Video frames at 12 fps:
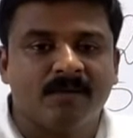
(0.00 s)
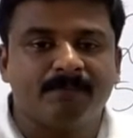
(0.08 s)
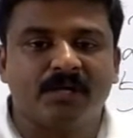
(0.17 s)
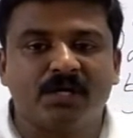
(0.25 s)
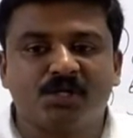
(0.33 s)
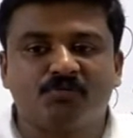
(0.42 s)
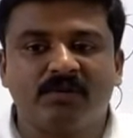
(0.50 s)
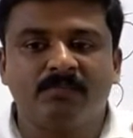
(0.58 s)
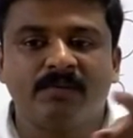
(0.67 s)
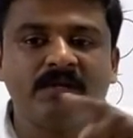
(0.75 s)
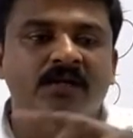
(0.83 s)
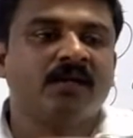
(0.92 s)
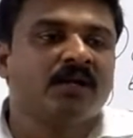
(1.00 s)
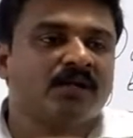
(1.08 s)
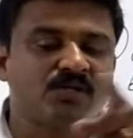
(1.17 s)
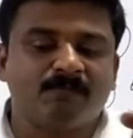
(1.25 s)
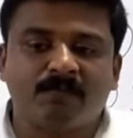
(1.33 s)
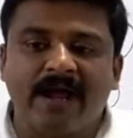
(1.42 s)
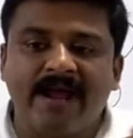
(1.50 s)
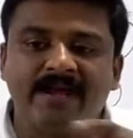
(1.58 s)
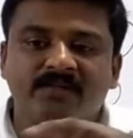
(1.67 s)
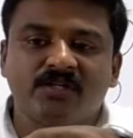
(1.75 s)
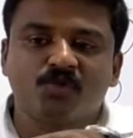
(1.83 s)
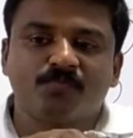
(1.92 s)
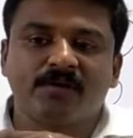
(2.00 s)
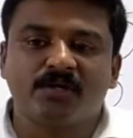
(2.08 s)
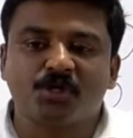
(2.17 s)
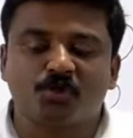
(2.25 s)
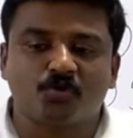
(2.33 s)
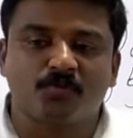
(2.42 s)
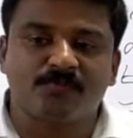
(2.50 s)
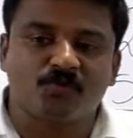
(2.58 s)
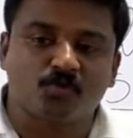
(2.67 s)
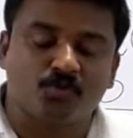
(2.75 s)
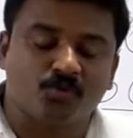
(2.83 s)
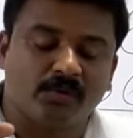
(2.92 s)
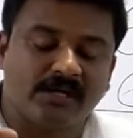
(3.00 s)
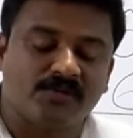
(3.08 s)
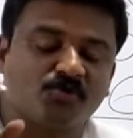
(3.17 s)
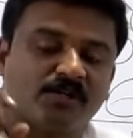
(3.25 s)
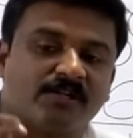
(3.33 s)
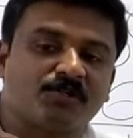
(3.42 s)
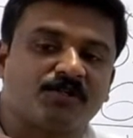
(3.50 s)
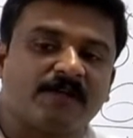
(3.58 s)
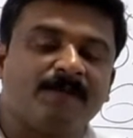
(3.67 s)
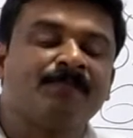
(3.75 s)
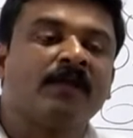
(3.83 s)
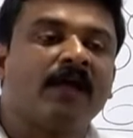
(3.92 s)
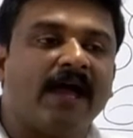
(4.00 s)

British will be supplying these British troops to his territory,